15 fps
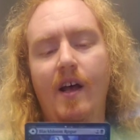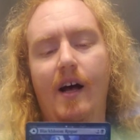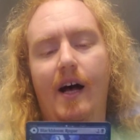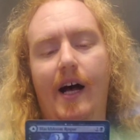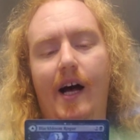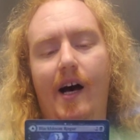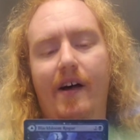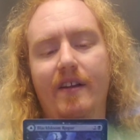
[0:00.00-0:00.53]

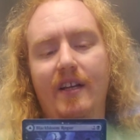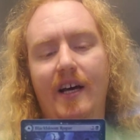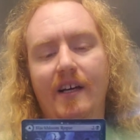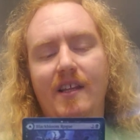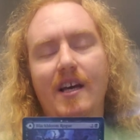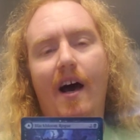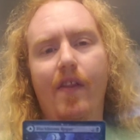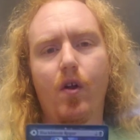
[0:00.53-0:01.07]
Unlike
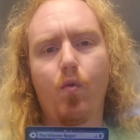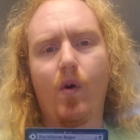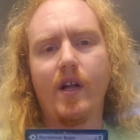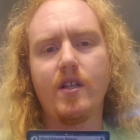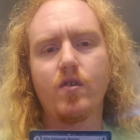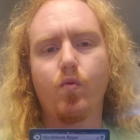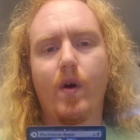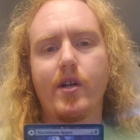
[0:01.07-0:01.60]
the other
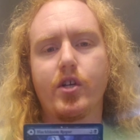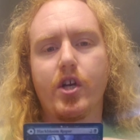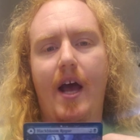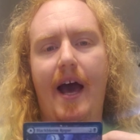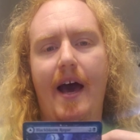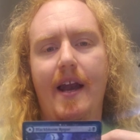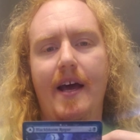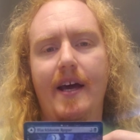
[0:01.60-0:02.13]
ones, which
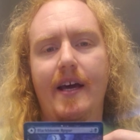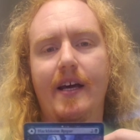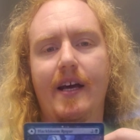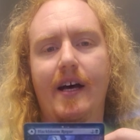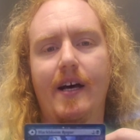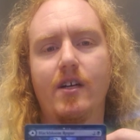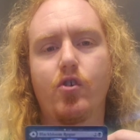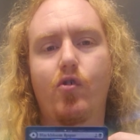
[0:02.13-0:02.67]
had
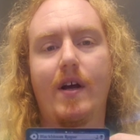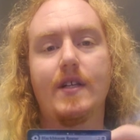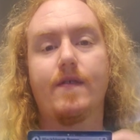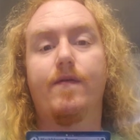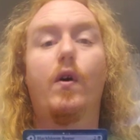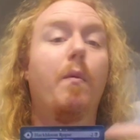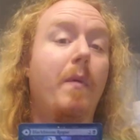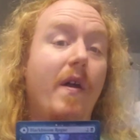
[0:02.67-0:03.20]
a
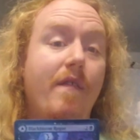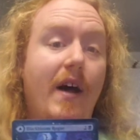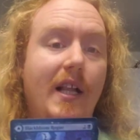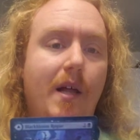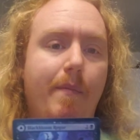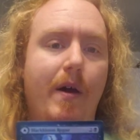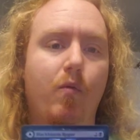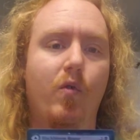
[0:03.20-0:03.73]
transformative
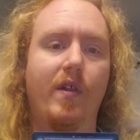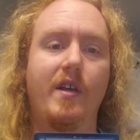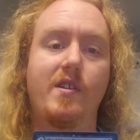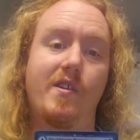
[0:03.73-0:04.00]
element where they